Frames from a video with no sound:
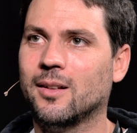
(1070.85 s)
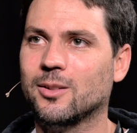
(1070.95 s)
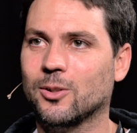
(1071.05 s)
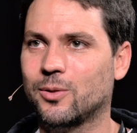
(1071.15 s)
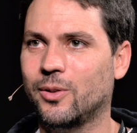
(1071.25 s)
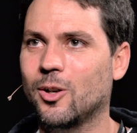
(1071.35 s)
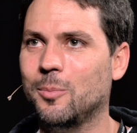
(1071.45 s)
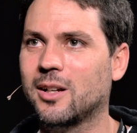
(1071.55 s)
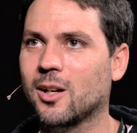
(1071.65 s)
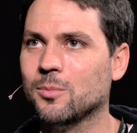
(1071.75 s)
So Sphero
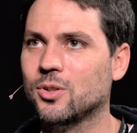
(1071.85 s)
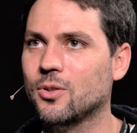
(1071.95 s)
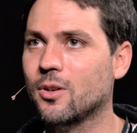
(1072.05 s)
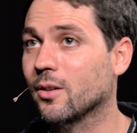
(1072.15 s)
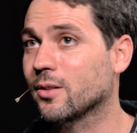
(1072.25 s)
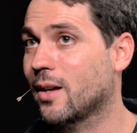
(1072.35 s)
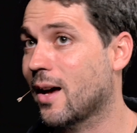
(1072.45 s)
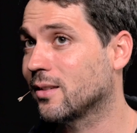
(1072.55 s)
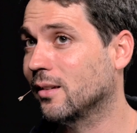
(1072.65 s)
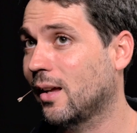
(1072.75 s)
becomes yours. It
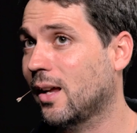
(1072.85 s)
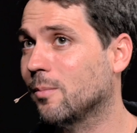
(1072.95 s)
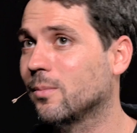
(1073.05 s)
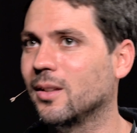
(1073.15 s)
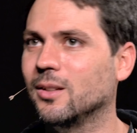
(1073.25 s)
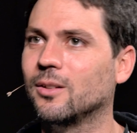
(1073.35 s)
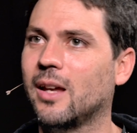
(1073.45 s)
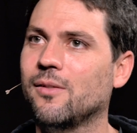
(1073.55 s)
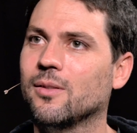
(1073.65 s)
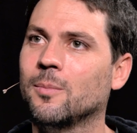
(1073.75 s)
has a name that you
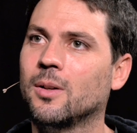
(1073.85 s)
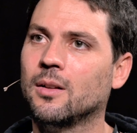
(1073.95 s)
gave him.